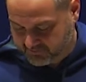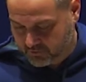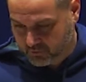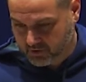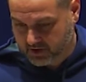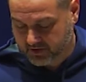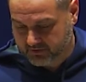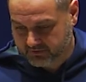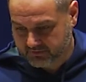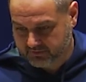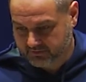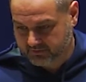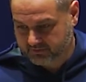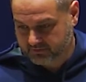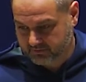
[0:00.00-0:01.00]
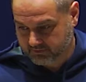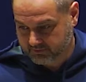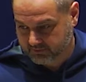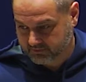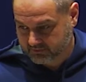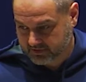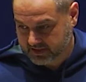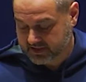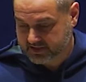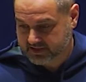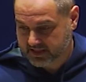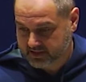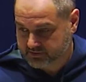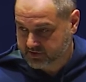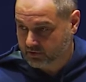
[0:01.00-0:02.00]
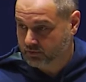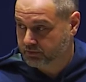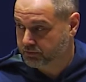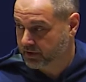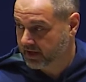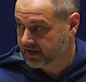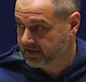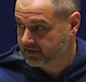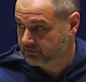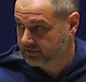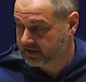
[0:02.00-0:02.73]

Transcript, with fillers: Four of these teams that we're playing,